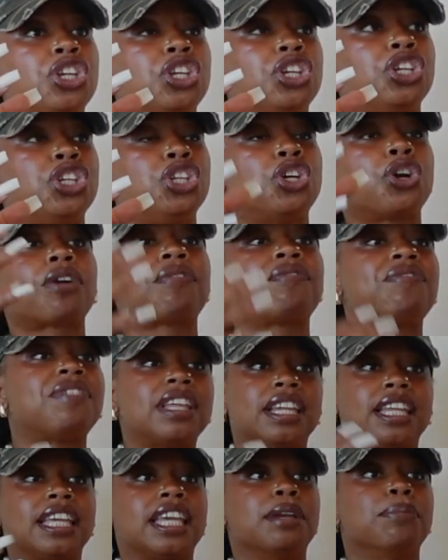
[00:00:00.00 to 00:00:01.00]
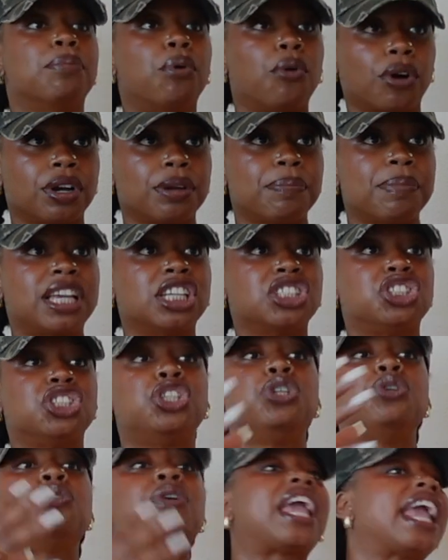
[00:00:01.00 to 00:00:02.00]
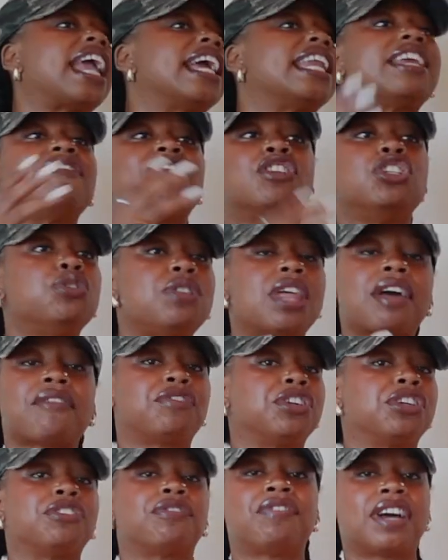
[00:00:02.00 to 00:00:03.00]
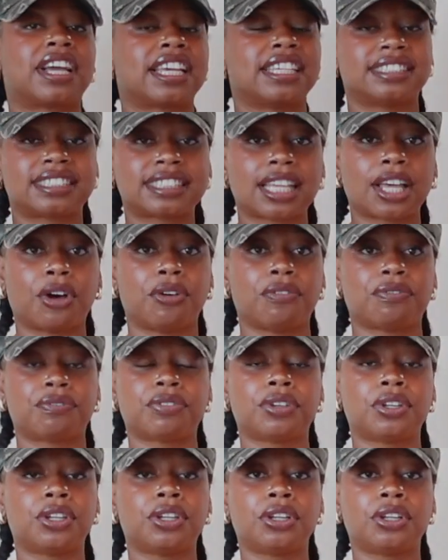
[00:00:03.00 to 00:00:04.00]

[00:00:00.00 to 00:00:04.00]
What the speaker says: you're feeling important, because you can't even do that for your fucking self.